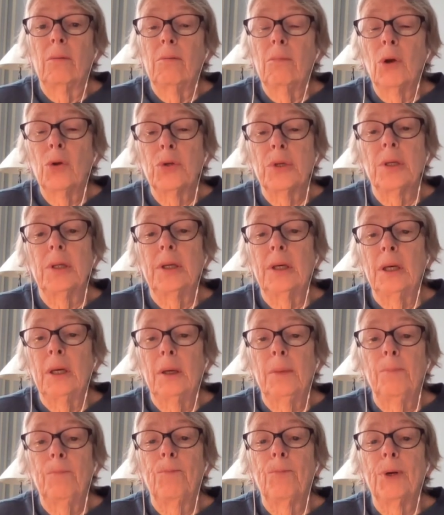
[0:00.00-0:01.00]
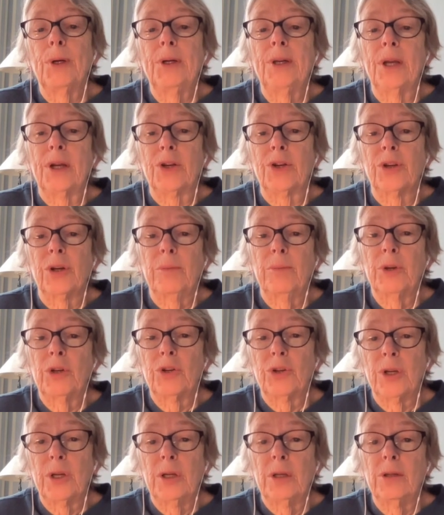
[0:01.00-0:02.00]
mostly prediction
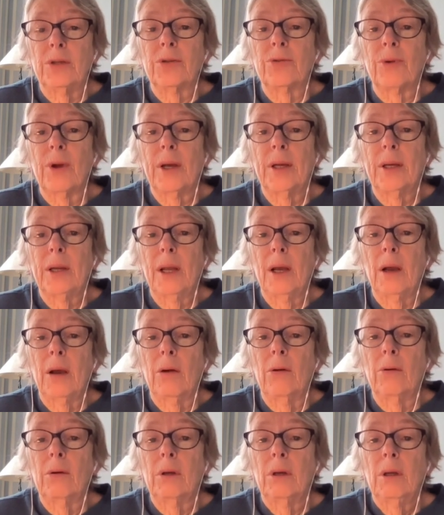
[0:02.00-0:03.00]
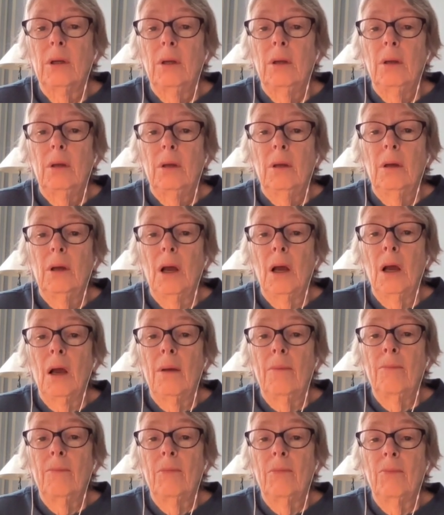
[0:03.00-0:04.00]
machines right
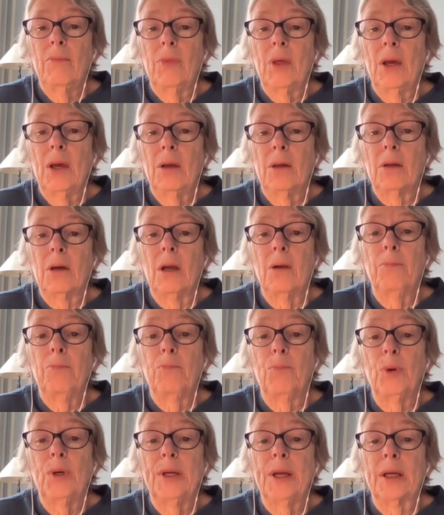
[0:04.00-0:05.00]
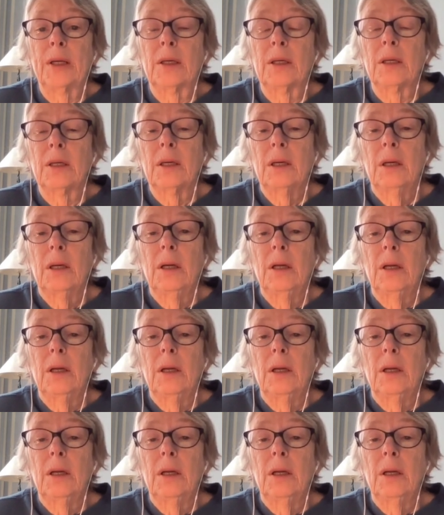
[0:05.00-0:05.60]
now. They kind of predict